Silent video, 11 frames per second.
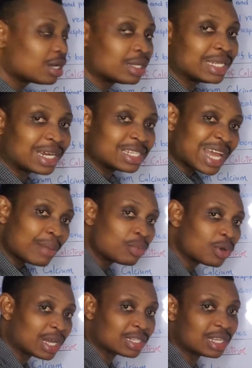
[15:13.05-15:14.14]
there is
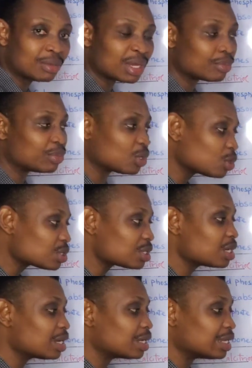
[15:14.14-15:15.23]
hypocalcemia, because
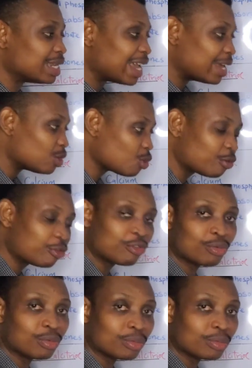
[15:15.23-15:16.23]
enough